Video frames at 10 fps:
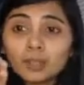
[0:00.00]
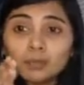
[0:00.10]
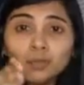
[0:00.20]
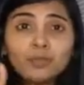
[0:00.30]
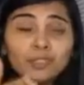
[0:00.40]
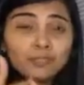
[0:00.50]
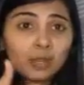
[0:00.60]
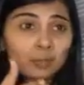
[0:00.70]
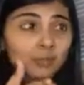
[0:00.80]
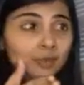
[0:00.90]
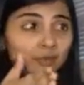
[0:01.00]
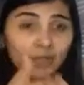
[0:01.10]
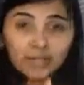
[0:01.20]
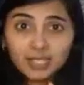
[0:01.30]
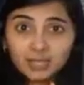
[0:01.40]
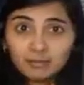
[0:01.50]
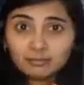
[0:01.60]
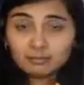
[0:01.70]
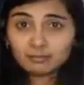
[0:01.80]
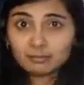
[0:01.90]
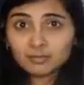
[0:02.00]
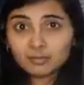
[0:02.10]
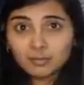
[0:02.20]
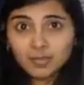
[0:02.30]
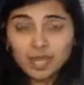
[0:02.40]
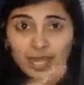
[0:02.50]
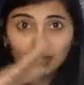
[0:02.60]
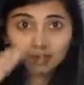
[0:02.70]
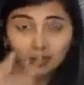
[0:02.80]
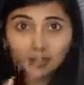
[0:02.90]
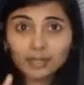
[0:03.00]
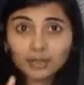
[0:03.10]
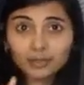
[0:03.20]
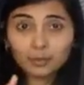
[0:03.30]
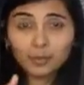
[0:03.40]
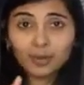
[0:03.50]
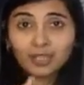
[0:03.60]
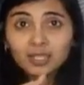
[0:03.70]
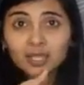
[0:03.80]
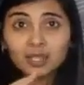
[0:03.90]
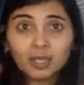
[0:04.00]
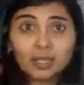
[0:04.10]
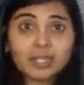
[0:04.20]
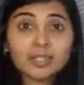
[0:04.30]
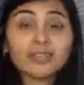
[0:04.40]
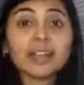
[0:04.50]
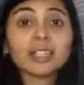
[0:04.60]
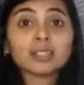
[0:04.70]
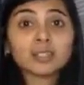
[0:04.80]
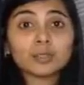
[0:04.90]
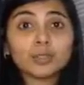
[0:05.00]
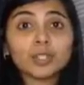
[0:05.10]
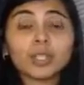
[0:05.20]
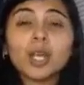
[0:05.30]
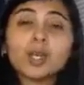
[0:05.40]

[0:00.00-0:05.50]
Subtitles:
moving from venting and figuring out the point to finding a solution.